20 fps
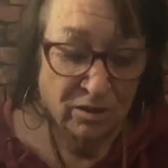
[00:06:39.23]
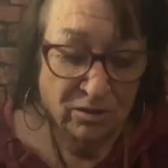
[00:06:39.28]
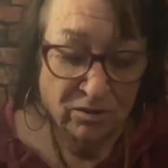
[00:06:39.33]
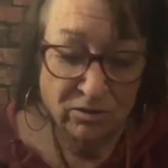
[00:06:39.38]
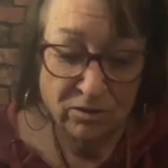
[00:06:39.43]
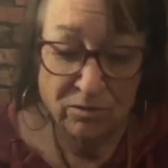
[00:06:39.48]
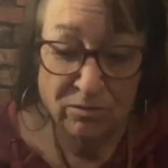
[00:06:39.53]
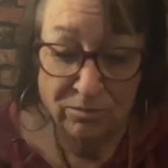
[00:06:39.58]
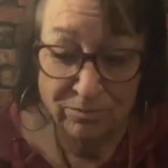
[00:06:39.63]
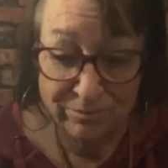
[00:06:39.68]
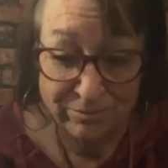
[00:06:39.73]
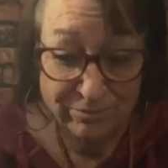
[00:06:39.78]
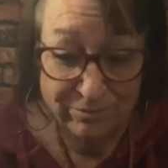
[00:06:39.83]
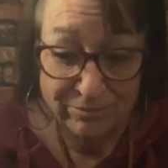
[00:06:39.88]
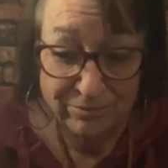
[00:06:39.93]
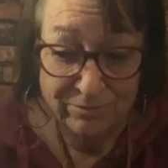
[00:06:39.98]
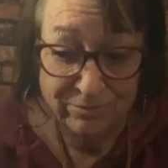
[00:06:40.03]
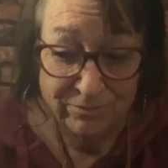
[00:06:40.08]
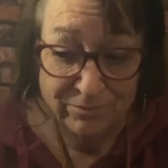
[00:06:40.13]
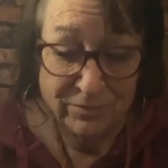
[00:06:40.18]
So
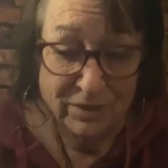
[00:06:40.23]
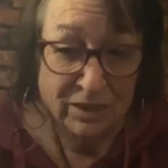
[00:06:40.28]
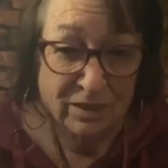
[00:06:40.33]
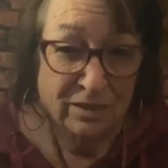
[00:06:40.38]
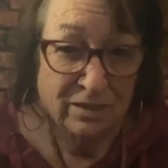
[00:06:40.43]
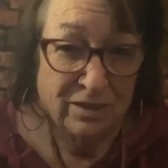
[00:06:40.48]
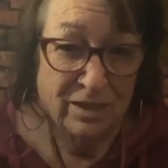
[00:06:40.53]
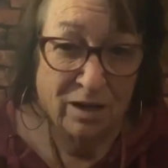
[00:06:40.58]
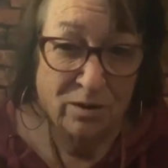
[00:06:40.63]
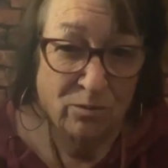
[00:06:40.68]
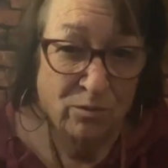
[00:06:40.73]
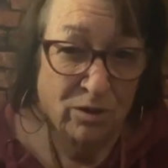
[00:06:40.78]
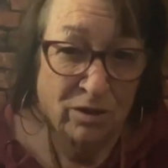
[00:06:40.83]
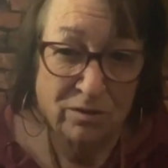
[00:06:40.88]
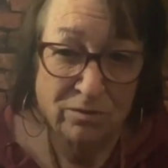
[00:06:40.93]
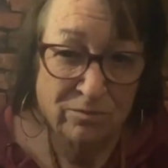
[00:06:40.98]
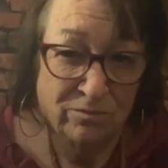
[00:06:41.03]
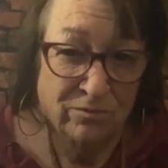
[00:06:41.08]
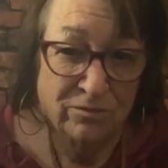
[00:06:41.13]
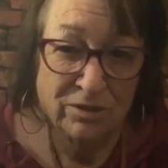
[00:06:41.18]
that
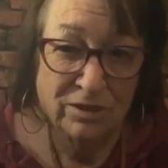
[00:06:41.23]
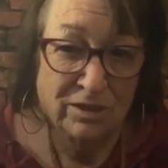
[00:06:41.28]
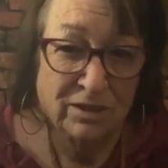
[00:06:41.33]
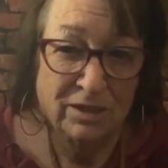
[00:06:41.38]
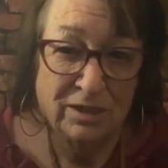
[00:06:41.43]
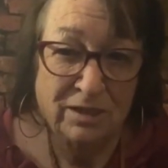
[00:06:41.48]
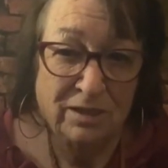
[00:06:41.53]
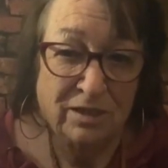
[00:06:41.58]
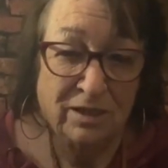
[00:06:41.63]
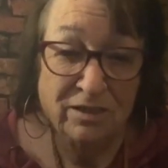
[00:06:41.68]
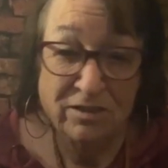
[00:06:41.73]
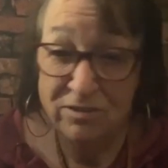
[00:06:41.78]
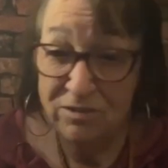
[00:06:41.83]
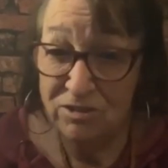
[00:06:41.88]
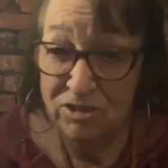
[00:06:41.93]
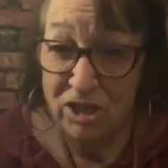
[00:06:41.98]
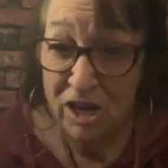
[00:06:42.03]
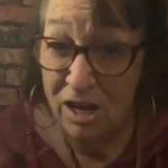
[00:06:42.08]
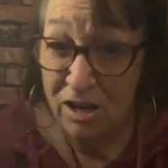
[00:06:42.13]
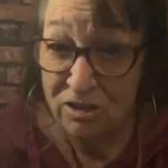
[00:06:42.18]
one really is
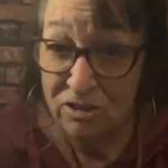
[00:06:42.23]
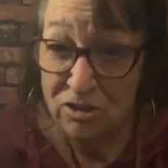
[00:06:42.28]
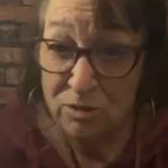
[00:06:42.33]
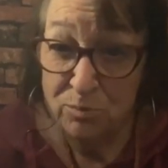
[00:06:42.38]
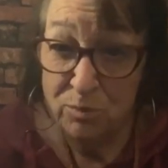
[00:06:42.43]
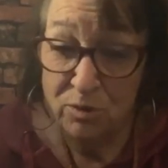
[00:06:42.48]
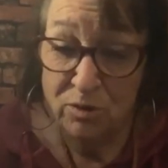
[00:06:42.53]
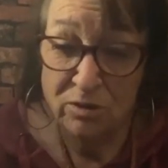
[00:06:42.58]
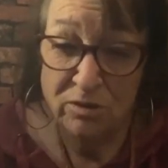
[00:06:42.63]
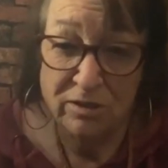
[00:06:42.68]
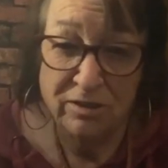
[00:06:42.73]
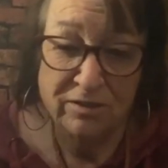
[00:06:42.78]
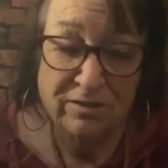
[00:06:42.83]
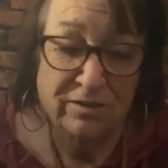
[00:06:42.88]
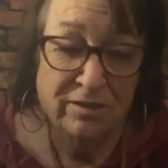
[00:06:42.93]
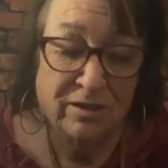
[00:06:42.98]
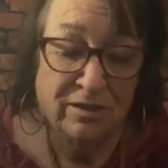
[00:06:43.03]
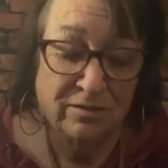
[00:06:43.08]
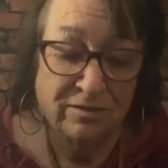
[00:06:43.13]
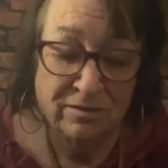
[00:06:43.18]
challengeable. It's,
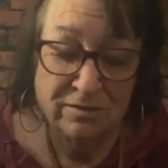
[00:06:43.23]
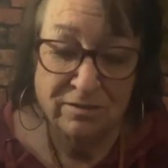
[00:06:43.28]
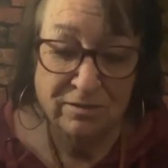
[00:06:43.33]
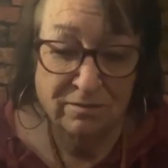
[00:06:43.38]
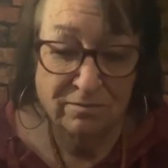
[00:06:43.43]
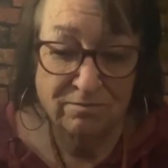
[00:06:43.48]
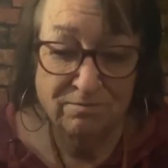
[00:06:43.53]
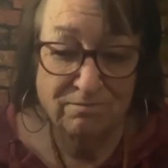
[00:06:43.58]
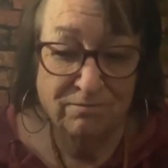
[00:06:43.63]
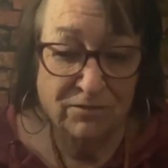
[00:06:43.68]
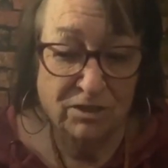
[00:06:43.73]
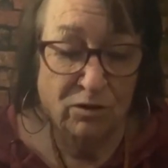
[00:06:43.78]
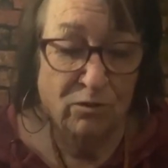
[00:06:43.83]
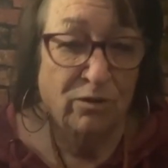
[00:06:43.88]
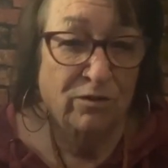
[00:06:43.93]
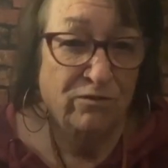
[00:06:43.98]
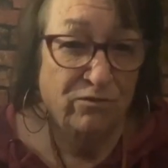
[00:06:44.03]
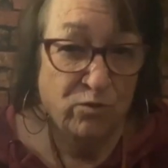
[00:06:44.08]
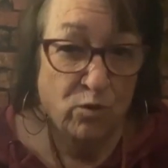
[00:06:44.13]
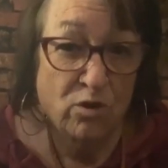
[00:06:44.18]
it's, they're
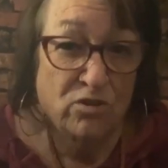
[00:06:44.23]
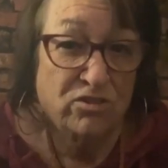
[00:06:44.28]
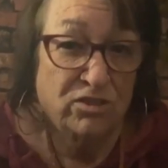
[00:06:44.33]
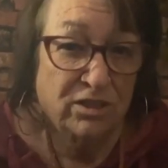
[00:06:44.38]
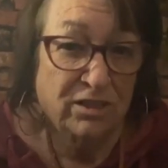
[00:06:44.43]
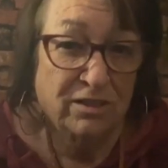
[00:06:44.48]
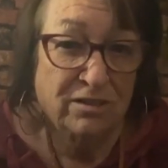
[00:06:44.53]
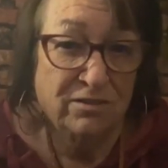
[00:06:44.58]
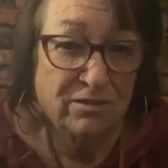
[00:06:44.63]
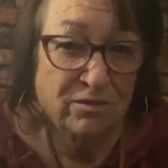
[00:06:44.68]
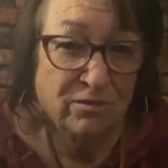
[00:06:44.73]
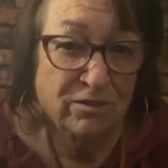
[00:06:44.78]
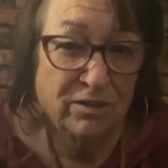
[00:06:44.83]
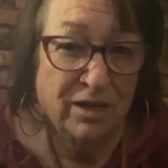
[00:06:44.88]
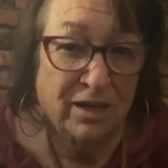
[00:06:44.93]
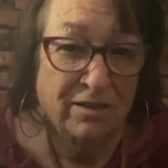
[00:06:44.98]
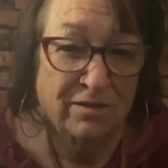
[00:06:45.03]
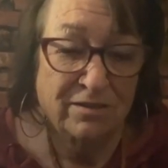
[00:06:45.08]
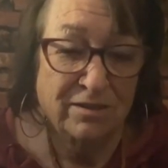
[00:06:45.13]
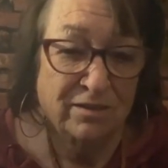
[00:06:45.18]
enforcing it, so I
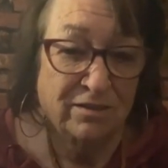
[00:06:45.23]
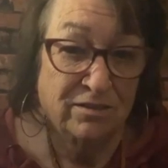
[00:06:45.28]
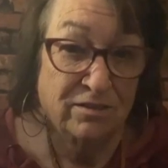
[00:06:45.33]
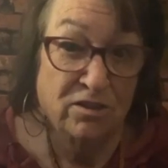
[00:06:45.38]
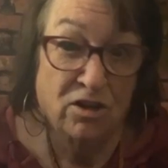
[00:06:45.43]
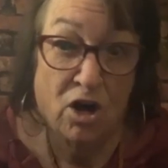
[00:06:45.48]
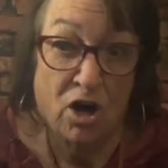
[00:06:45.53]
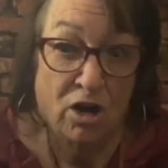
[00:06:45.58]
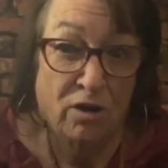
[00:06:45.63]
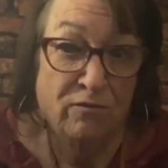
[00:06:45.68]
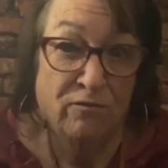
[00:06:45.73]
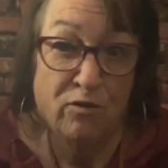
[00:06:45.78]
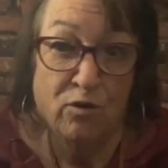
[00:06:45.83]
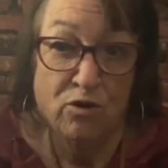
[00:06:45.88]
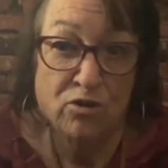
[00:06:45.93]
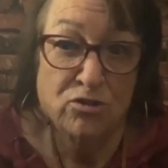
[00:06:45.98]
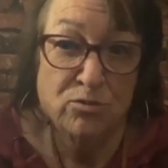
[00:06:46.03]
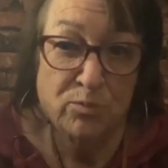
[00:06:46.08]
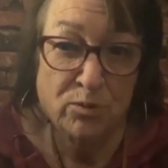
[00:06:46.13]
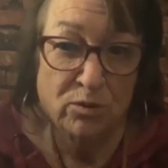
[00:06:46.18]
can't say it's not
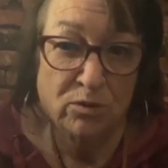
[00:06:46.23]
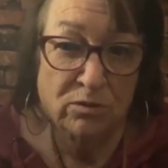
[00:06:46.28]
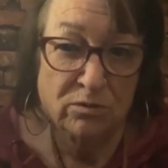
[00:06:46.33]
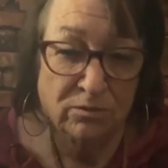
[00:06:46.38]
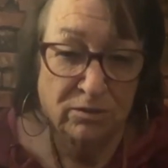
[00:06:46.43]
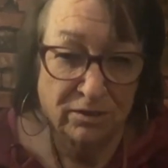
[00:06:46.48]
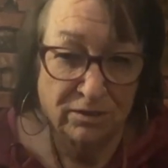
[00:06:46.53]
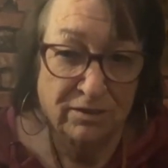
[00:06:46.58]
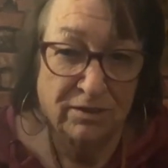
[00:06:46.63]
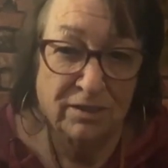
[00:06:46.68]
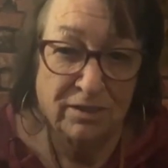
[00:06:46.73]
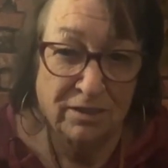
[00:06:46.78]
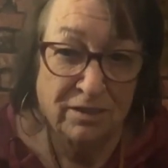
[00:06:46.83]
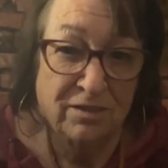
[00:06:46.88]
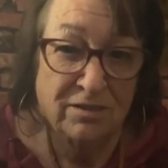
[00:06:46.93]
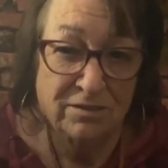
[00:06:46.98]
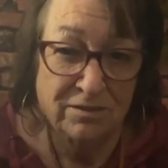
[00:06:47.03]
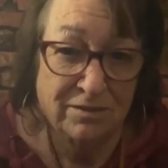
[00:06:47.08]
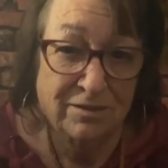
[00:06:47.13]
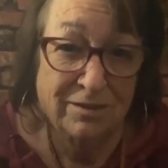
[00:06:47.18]
enforceable. It, it
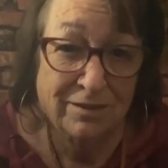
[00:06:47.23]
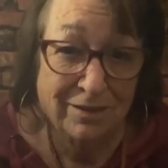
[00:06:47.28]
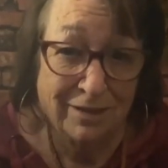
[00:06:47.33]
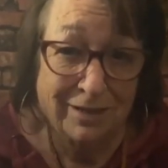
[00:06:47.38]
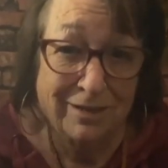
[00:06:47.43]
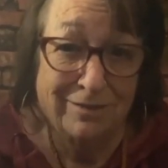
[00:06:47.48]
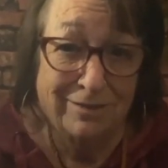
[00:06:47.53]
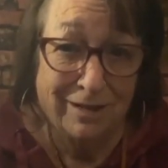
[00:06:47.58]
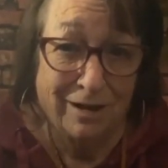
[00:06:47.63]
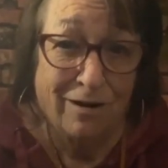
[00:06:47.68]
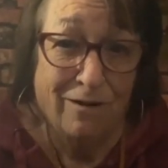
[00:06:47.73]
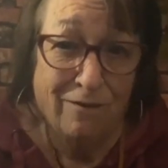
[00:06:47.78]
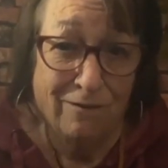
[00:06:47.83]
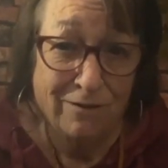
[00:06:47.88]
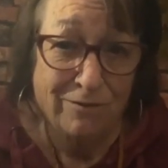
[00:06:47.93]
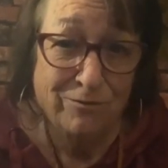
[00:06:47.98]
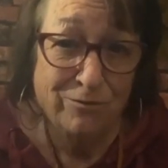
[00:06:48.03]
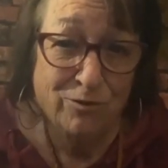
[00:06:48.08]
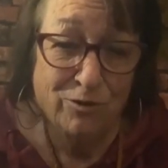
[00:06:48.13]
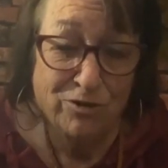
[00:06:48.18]
is, like, they are
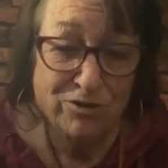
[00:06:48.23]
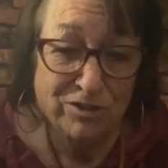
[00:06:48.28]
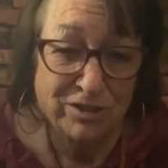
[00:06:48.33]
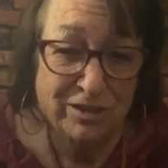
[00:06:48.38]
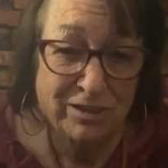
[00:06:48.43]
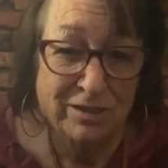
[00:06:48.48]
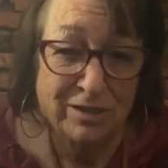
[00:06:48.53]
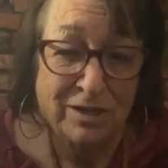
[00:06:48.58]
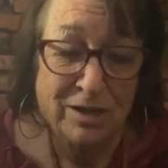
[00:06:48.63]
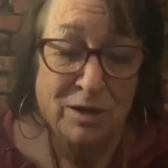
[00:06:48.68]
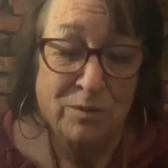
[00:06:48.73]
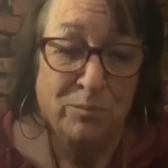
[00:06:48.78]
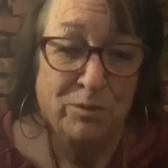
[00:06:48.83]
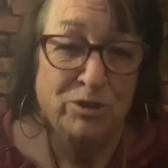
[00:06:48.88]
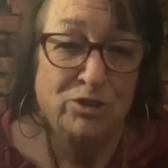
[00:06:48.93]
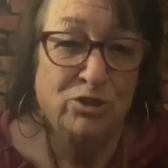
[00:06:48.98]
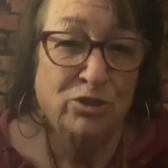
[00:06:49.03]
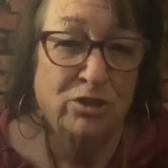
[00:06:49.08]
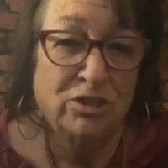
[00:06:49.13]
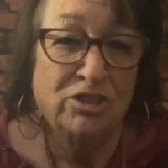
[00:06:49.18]
enforcing it.
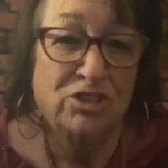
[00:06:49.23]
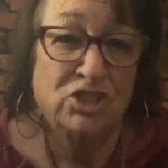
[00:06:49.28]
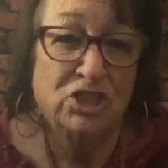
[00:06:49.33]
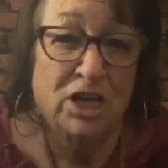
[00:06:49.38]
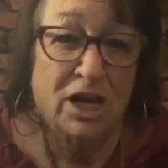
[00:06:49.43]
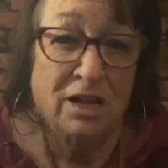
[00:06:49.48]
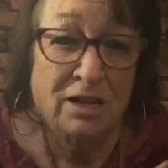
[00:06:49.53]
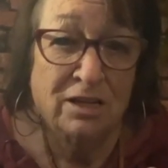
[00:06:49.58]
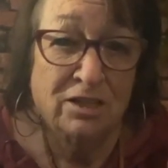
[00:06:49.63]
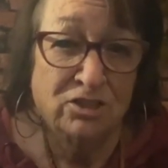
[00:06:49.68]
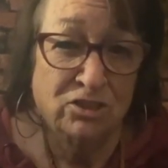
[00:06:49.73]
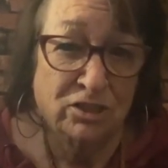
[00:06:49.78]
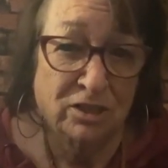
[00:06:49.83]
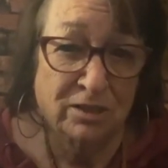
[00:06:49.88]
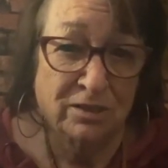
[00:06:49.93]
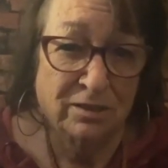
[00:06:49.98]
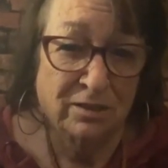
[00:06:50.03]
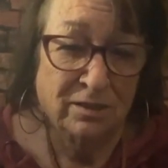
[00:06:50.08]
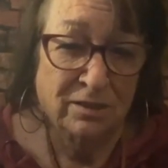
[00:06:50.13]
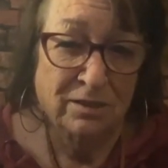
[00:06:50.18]
But you can challenge
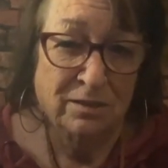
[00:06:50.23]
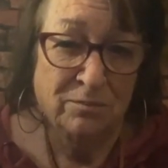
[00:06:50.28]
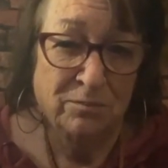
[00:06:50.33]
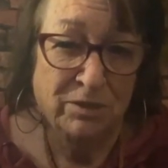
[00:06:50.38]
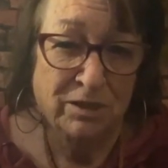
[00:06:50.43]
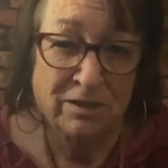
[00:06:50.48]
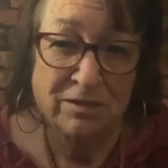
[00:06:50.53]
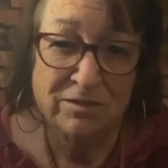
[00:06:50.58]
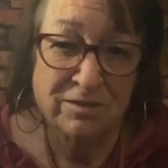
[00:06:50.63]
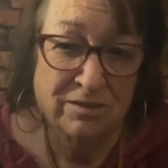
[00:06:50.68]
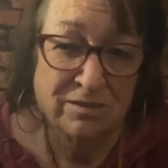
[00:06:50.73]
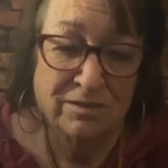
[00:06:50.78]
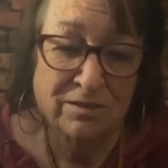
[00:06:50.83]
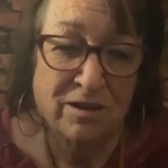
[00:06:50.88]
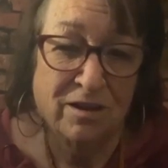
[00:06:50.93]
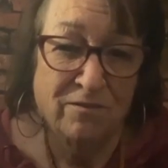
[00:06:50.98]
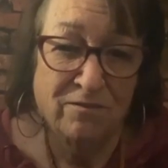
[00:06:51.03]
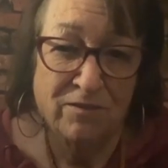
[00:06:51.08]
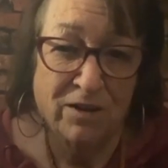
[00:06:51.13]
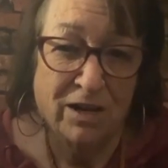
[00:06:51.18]
it because it's
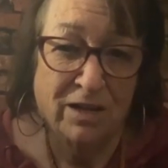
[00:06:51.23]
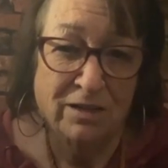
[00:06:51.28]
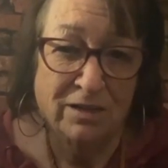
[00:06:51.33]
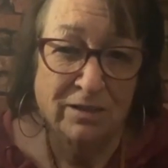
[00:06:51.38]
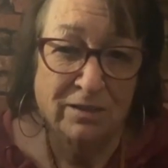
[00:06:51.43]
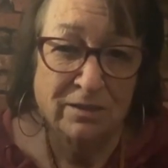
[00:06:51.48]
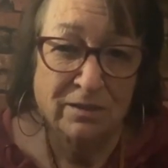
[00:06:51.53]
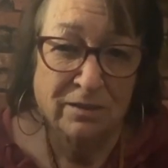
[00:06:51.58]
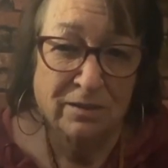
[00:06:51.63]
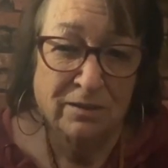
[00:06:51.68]
not valid.